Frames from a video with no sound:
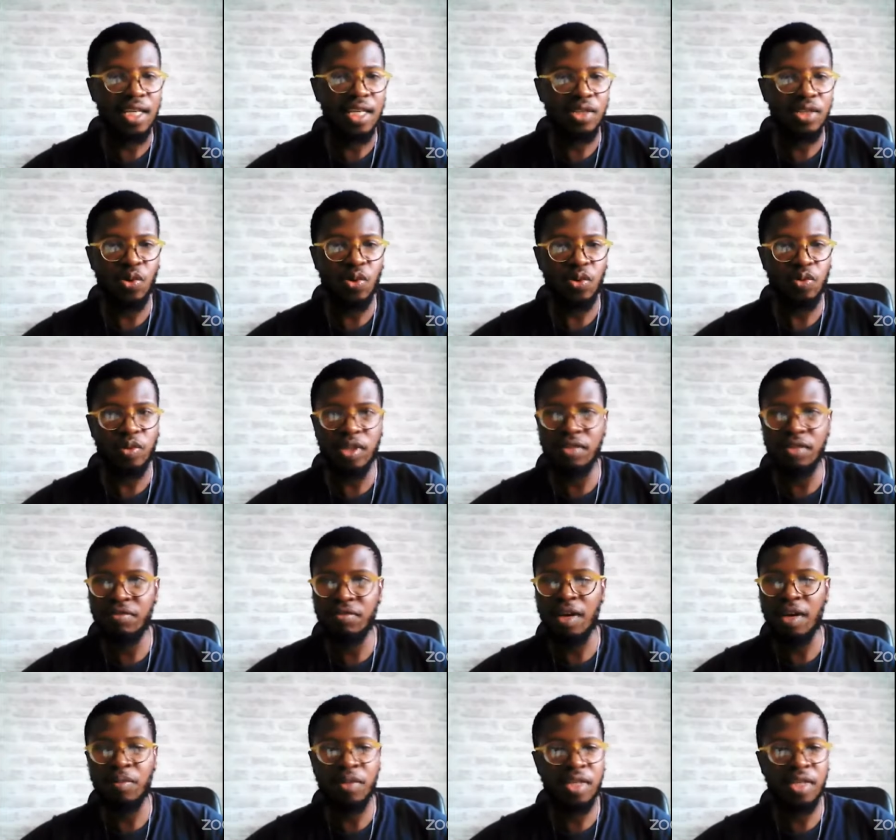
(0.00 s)
So if
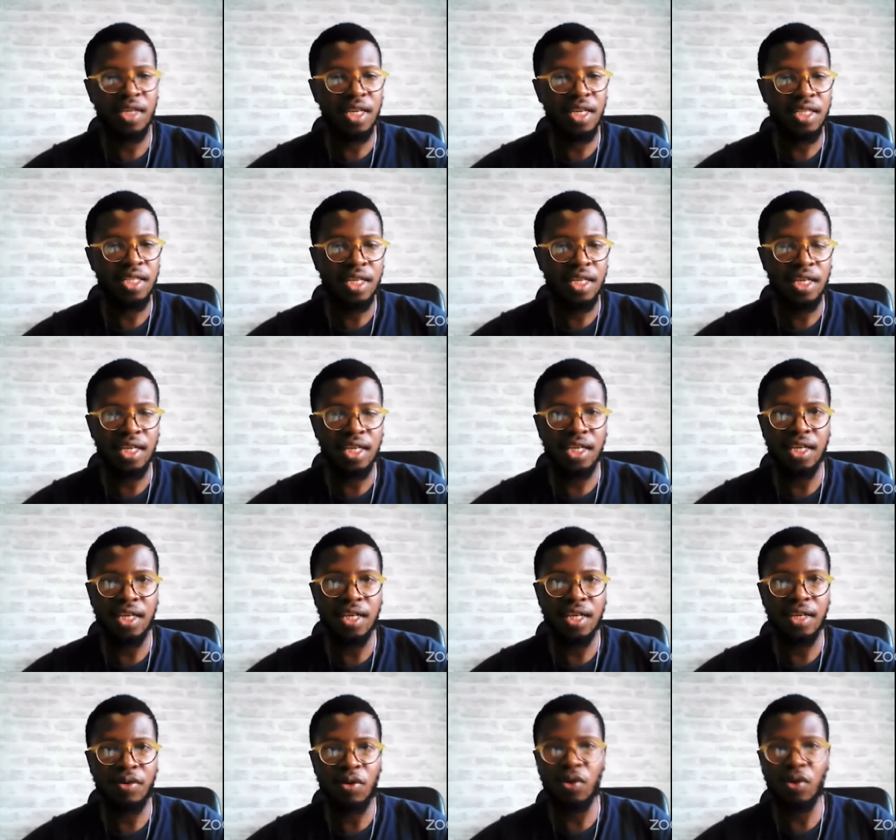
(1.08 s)
I'm in Kenya,
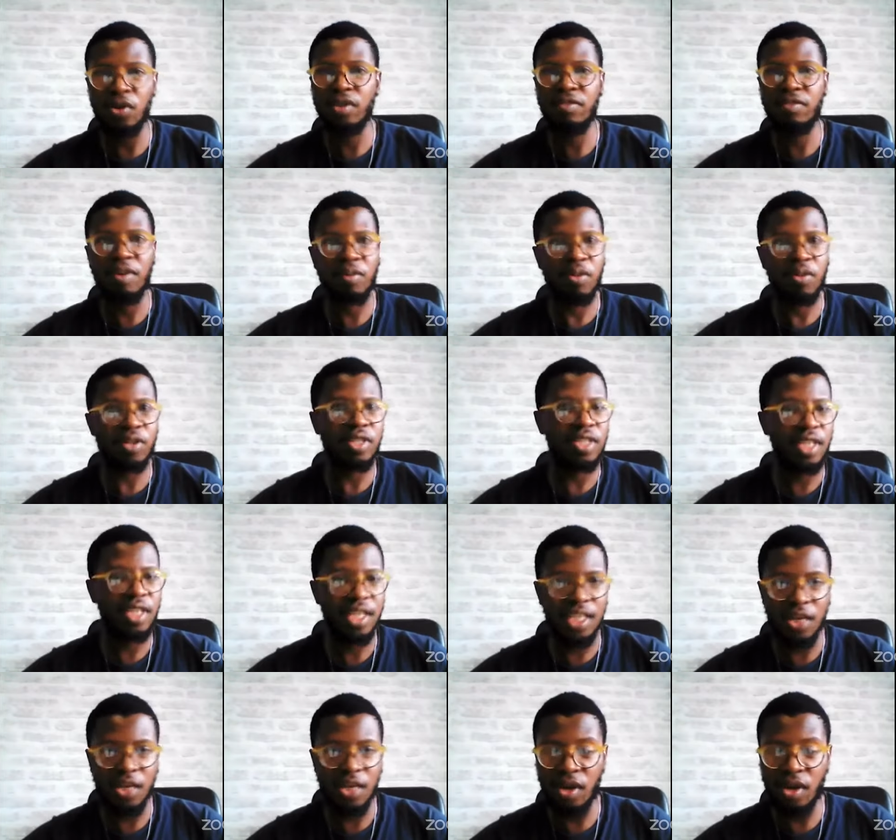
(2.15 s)
uh, or if I'm not in
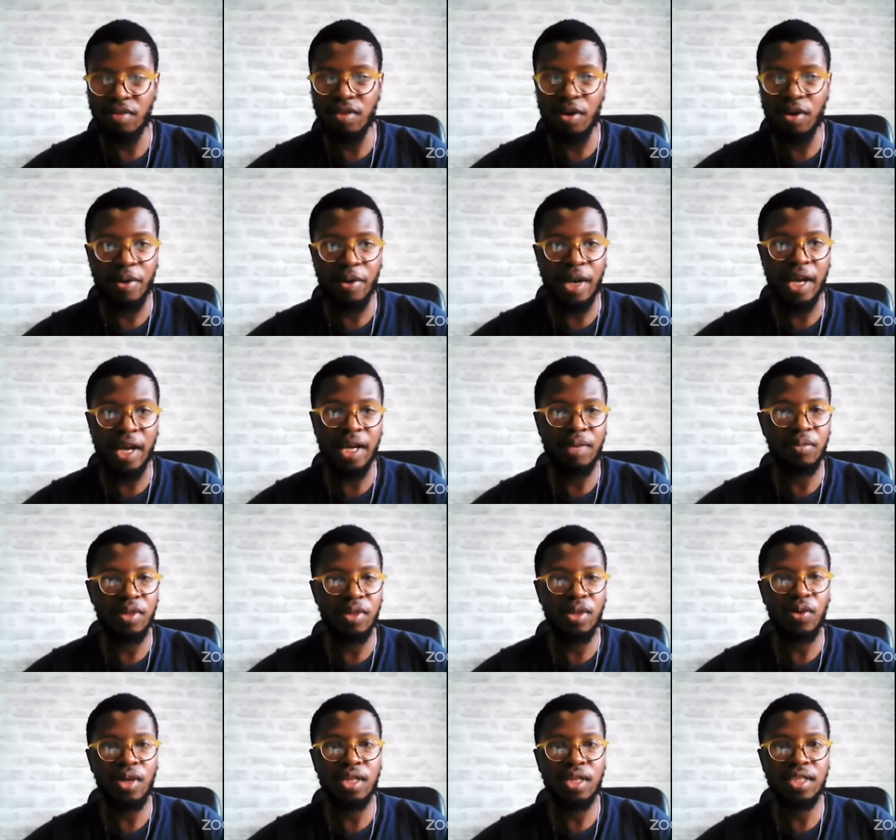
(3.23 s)
Kenya, wherever I am in
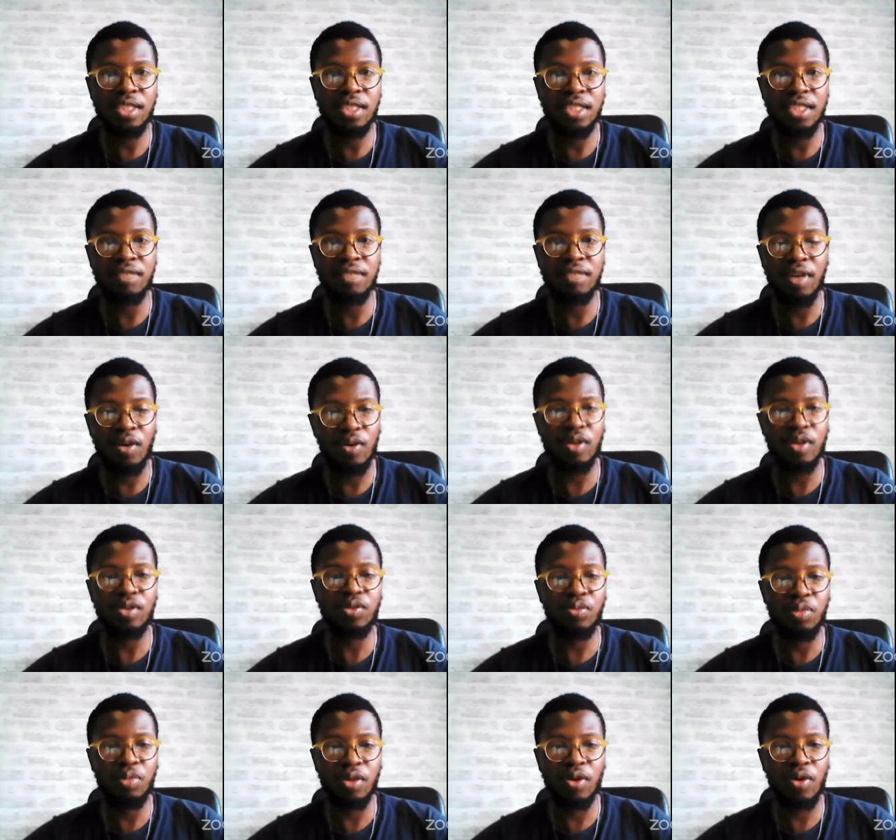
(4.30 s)
the world, if I want
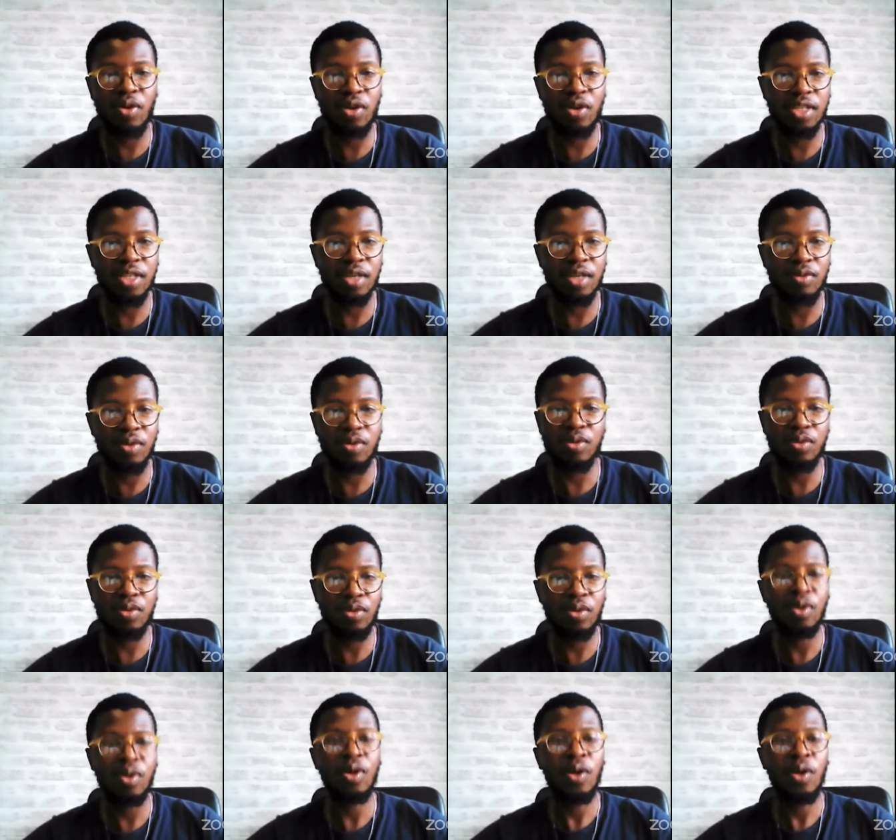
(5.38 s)
to be in contact with you,
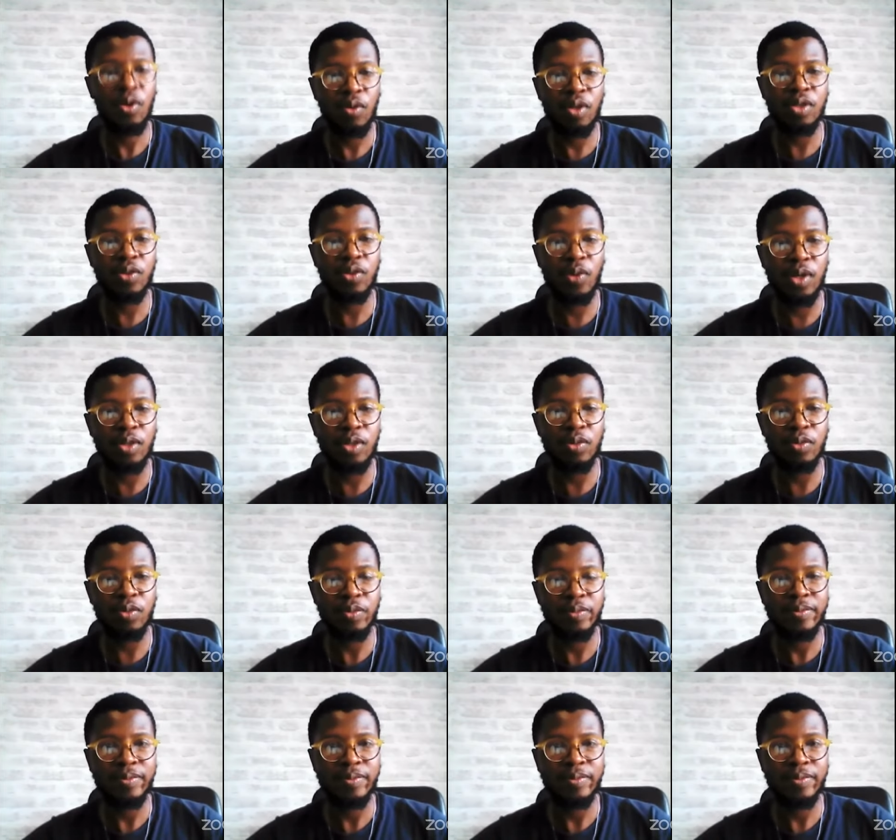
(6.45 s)
what do I do?